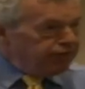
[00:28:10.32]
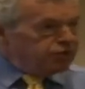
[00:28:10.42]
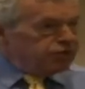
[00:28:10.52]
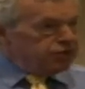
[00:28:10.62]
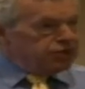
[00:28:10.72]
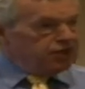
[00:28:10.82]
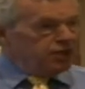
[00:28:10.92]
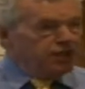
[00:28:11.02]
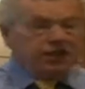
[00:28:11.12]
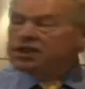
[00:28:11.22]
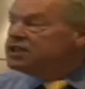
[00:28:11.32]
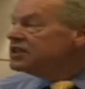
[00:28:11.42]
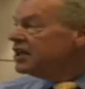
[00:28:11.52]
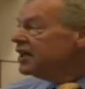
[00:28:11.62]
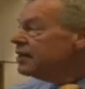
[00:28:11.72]
of serotonin in the
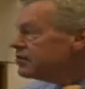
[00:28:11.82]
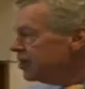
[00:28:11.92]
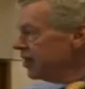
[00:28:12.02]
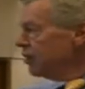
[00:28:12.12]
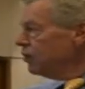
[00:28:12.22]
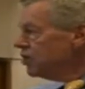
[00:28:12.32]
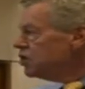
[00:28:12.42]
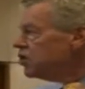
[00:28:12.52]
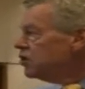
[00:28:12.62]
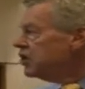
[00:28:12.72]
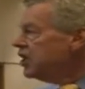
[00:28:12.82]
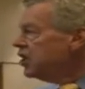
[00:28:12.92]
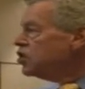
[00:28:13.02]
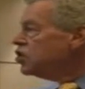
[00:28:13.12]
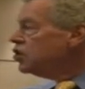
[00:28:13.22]
synapse, which is a good thing in
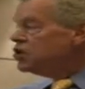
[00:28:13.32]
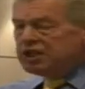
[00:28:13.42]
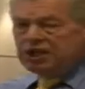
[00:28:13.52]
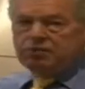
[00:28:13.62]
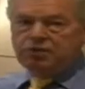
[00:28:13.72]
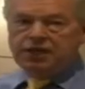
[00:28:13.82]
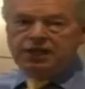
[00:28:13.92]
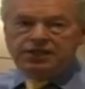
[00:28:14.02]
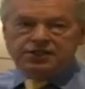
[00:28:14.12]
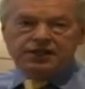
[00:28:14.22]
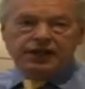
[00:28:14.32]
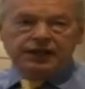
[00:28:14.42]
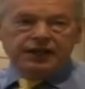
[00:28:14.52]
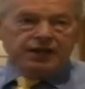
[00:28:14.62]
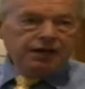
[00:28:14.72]
the short-term wise
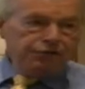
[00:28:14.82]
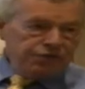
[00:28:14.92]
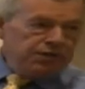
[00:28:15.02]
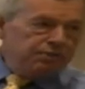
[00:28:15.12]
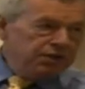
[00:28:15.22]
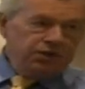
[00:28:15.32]
for somebody